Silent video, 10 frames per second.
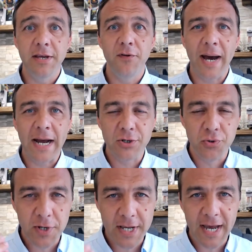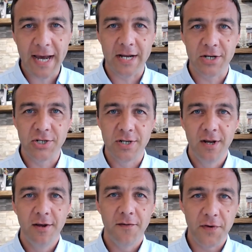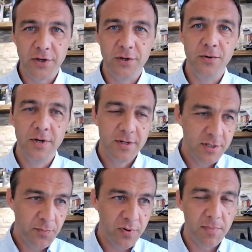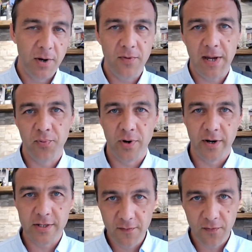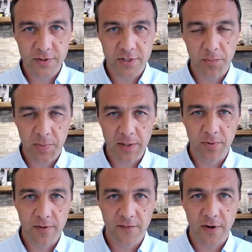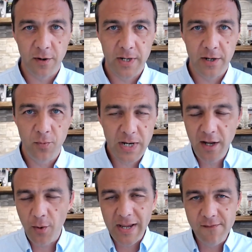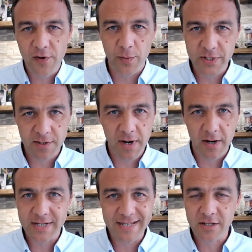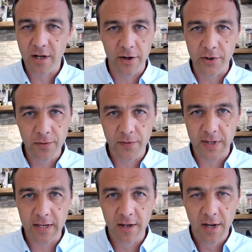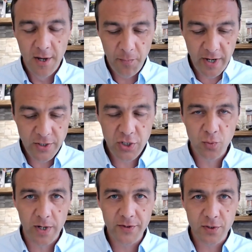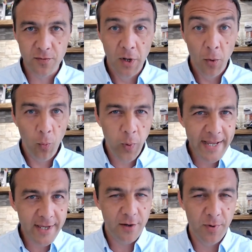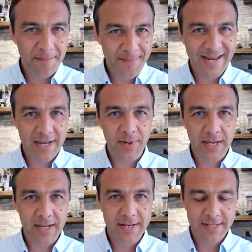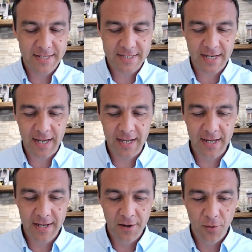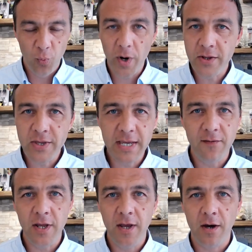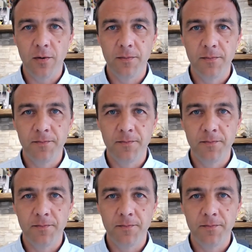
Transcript: give you actual cash for you to promote their product in front of the people that are following you. We know influencer marketing is not a new thing, but I just want to wake you up maybe to say, why don't you give it a go?